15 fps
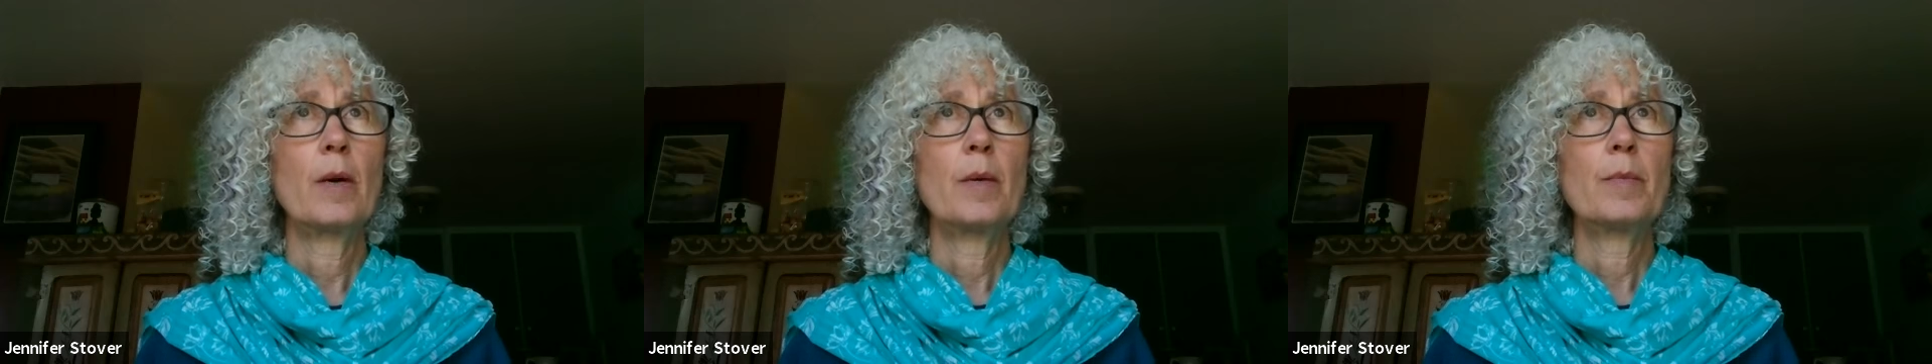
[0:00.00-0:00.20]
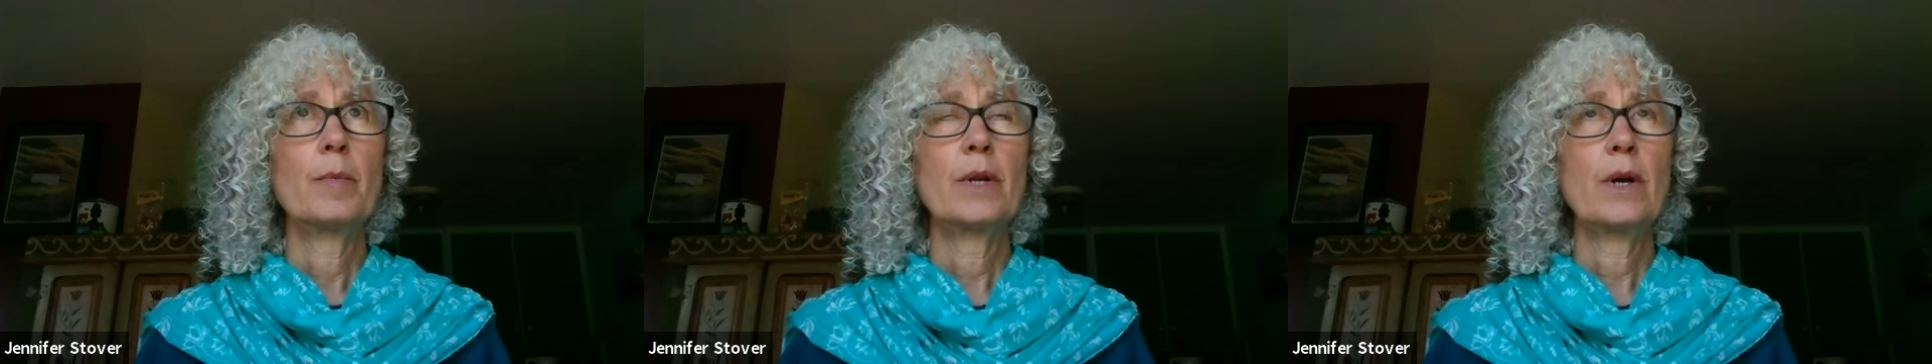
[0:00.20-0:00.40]

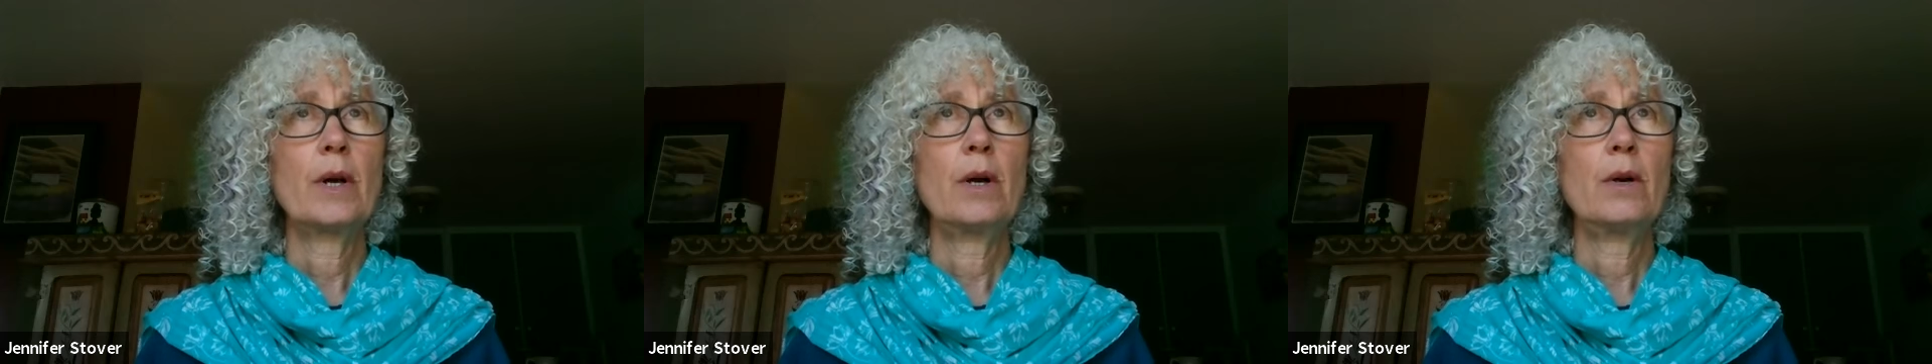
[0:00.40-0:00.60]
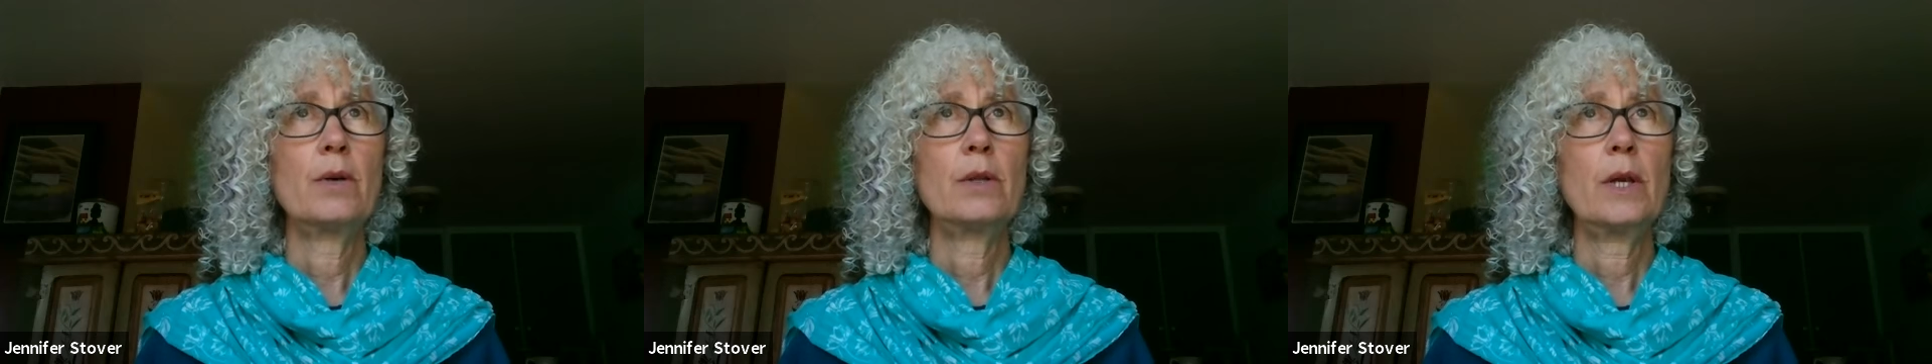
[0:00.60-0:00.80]
But
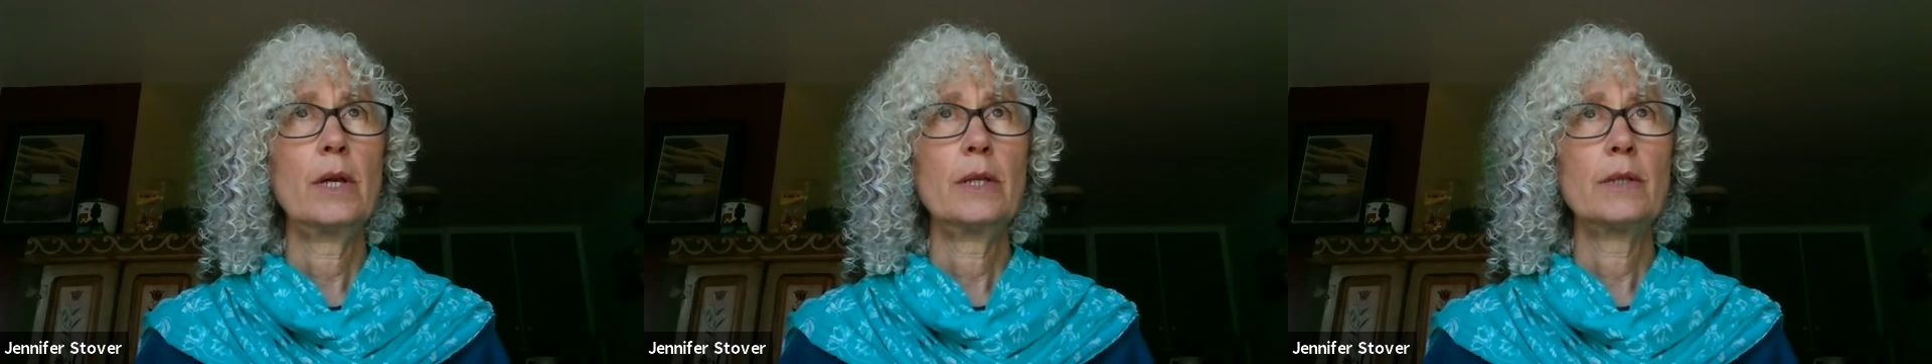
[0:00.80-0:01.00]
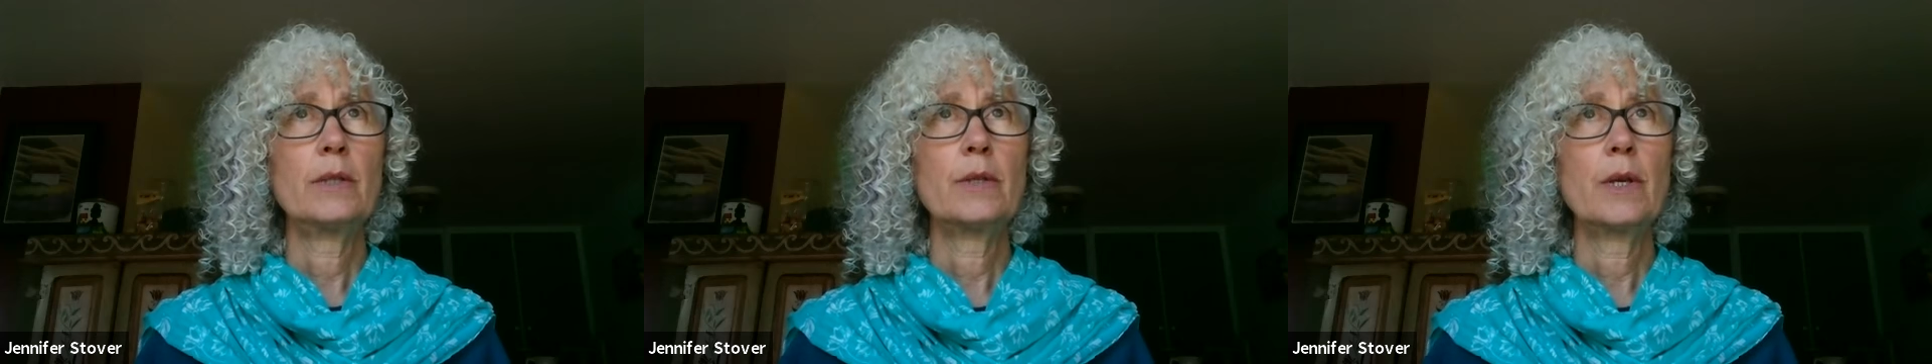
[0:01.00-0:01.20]
our
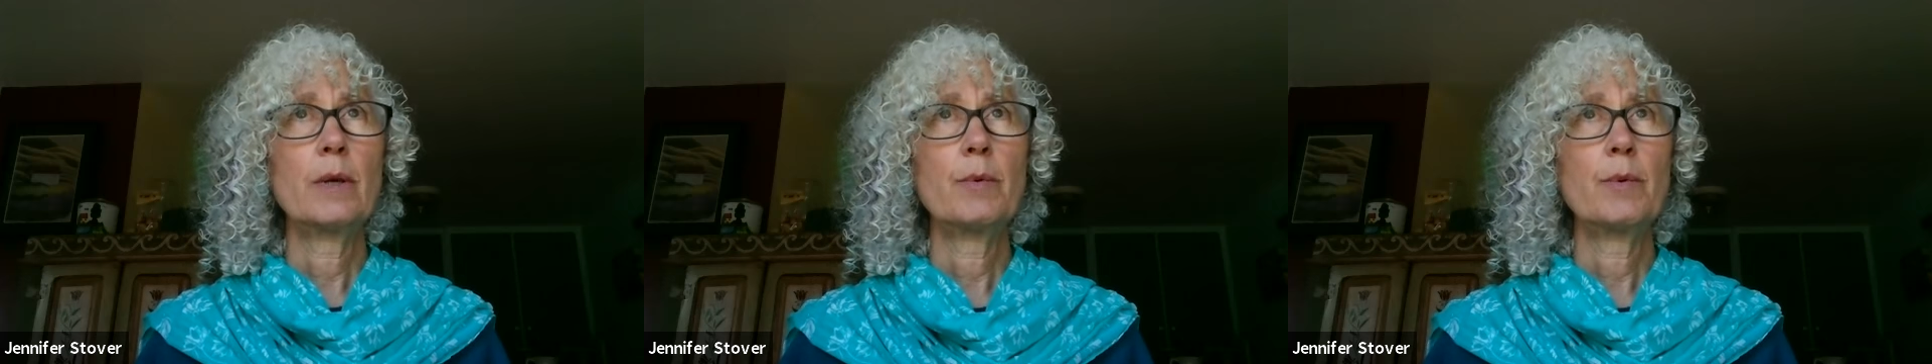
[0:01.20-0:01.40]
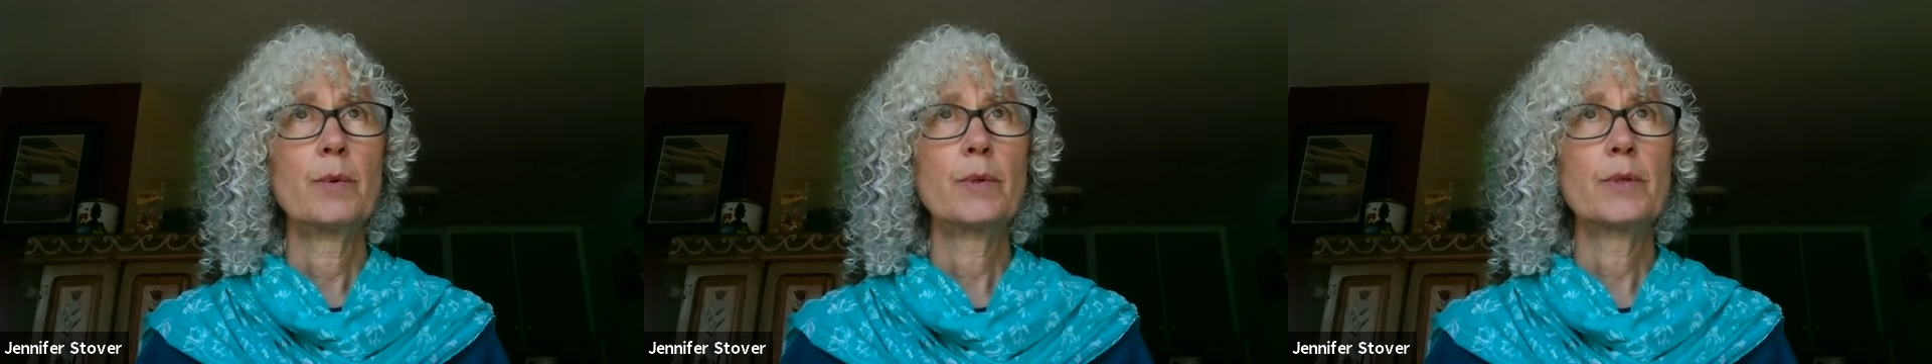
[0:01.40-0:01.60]

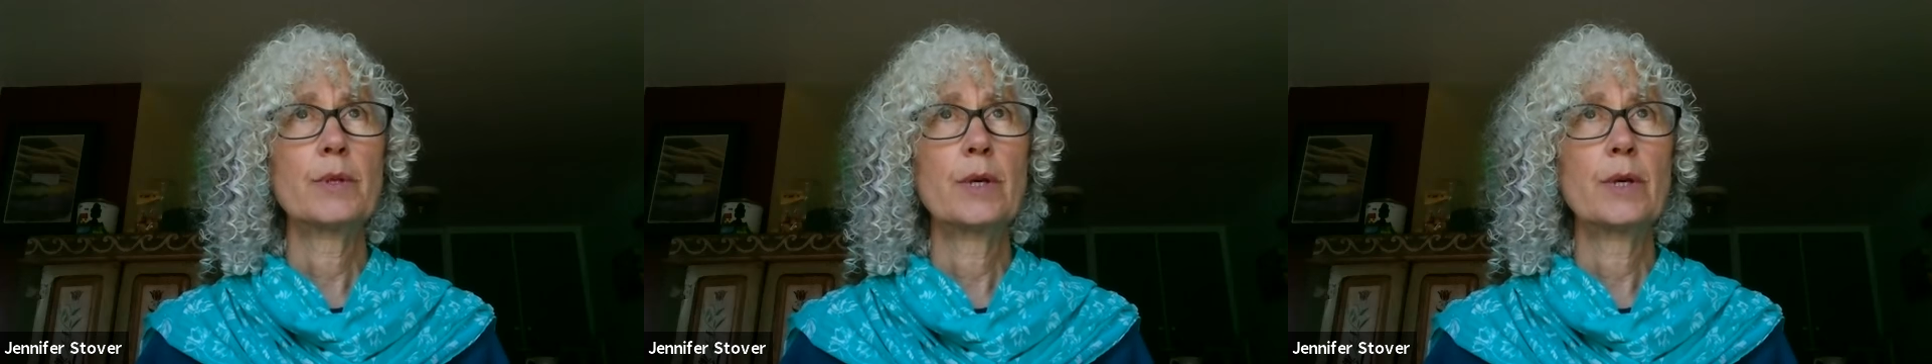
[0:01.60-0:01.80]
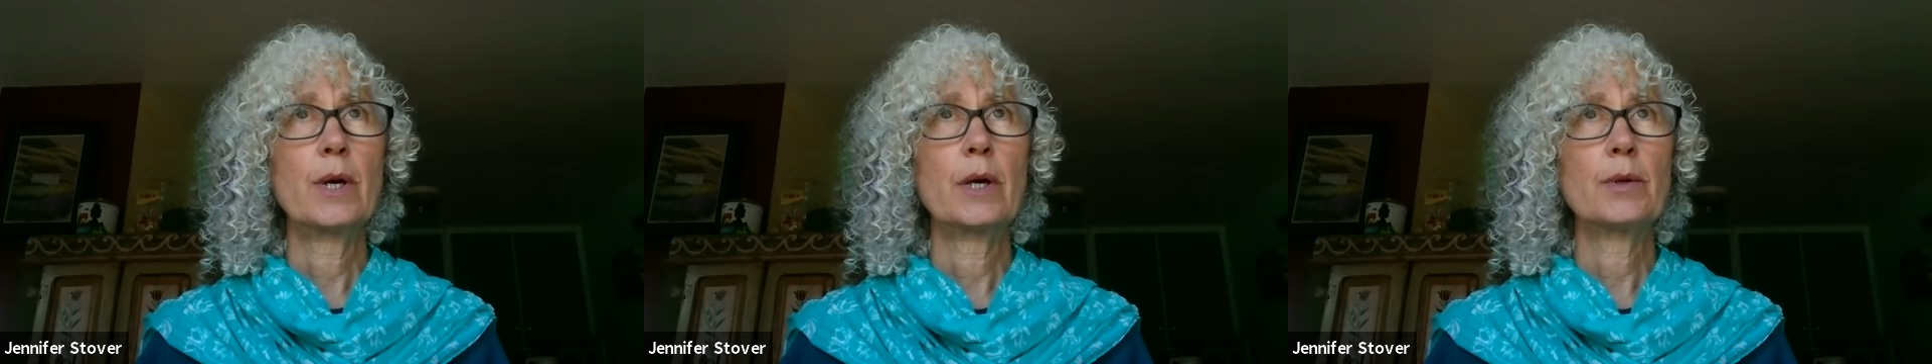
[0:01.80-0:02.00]
lightsaber is
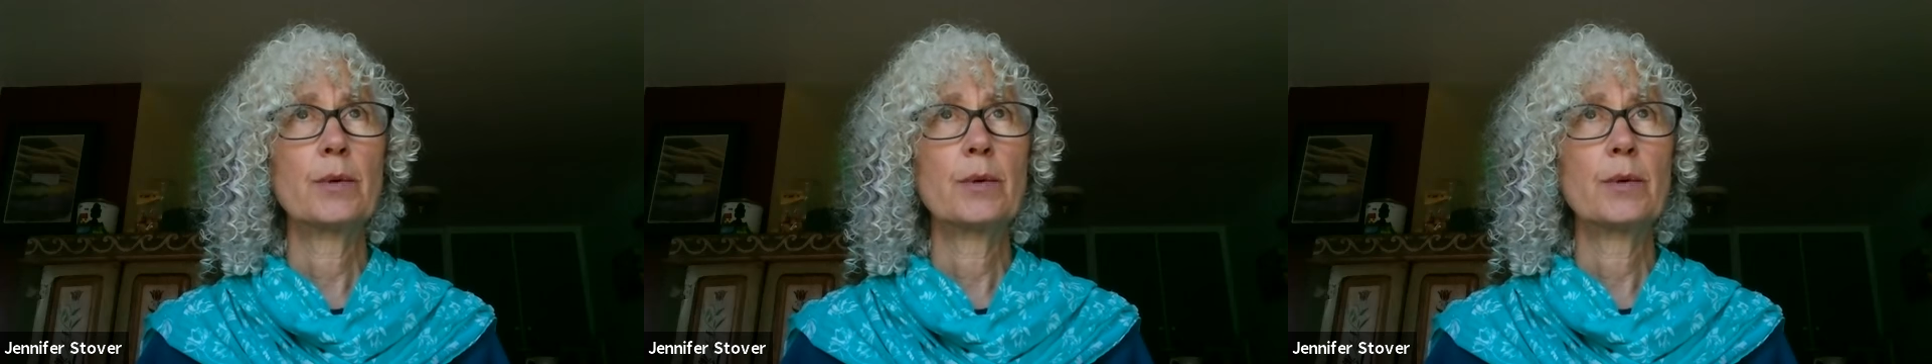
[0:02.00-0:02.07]
not